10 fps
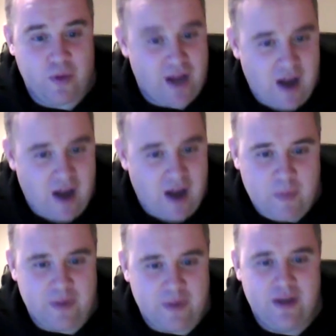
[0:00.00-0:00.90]

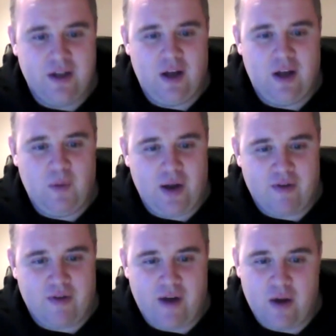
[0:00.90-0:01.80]
club and
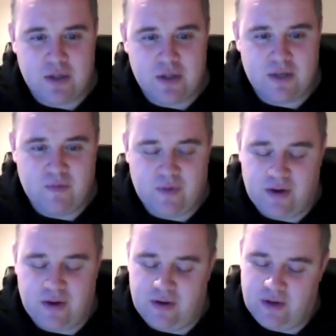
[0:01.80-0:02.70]
whatever else, and
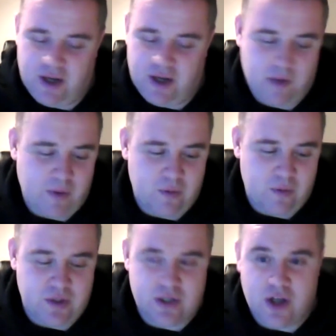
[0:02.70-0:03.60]
but
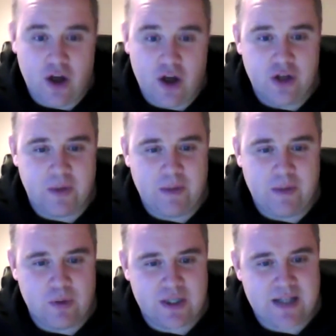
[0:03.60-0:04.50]
we just urge
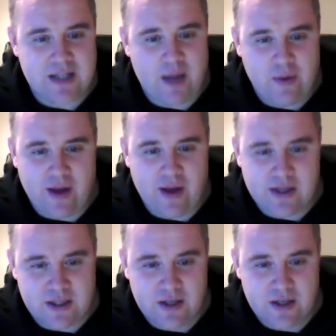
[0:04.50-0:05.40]
people to stay with
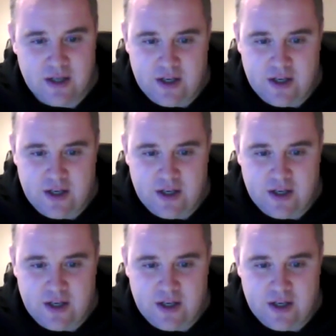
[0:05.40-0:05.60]
us and